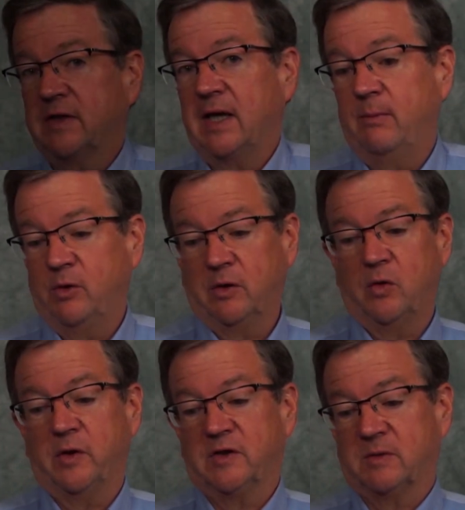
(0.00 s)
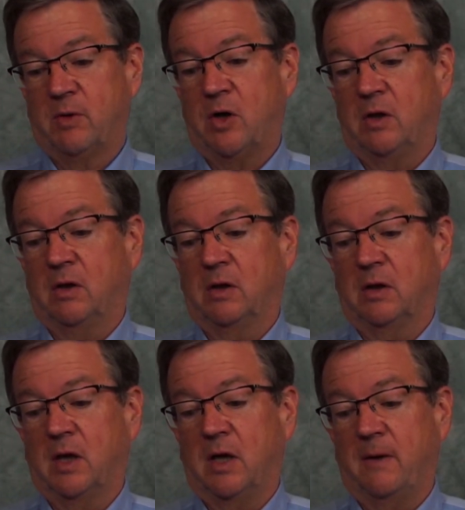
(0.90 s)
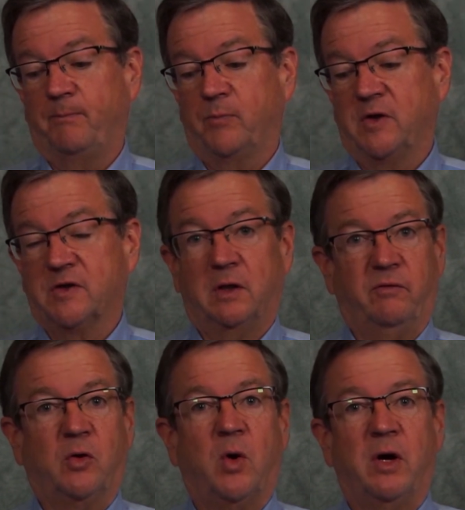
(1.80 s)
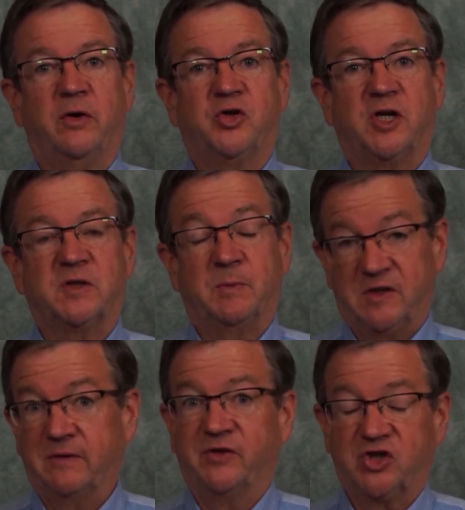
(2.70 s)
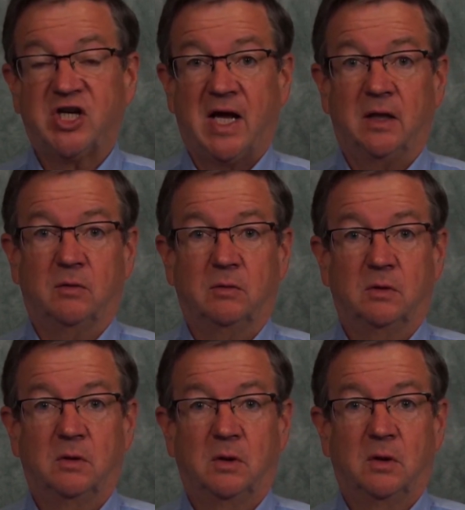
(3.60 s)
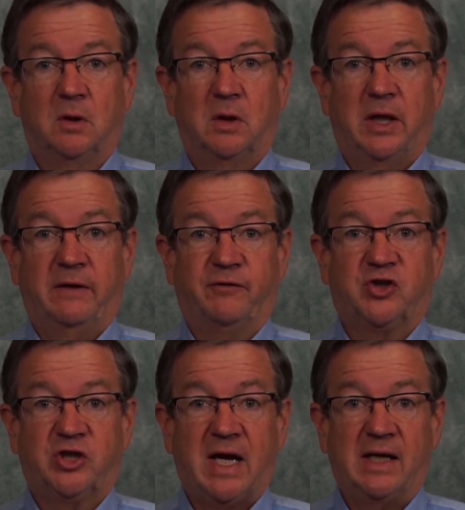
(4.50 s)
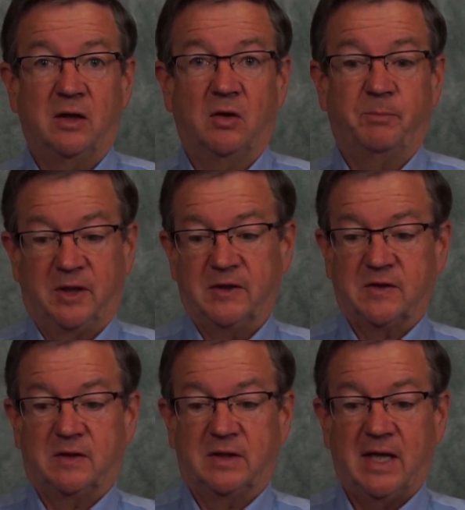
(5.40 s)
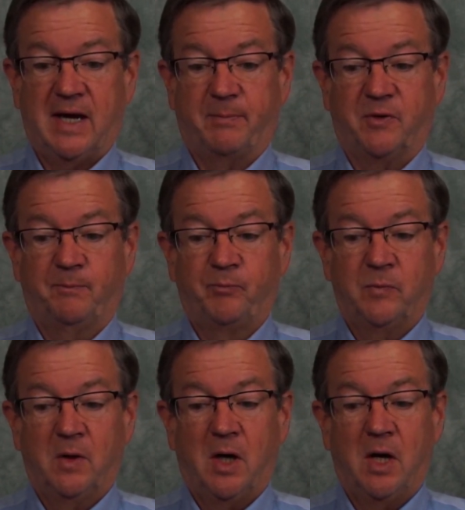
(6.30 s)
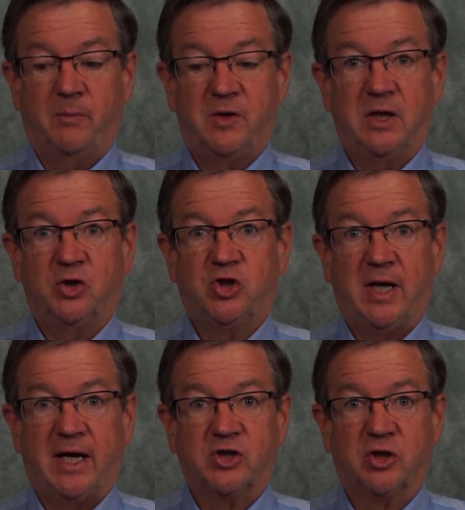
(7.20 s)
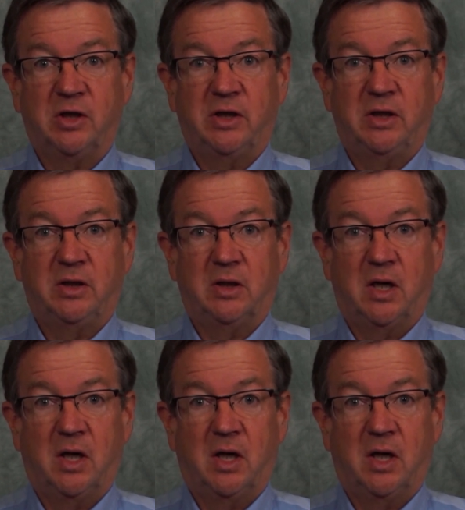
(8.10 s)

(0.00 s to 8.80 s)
time when going smaller is going to require an adjustment is if it's shallow. And if it's shallow, because of the depth, the energy actually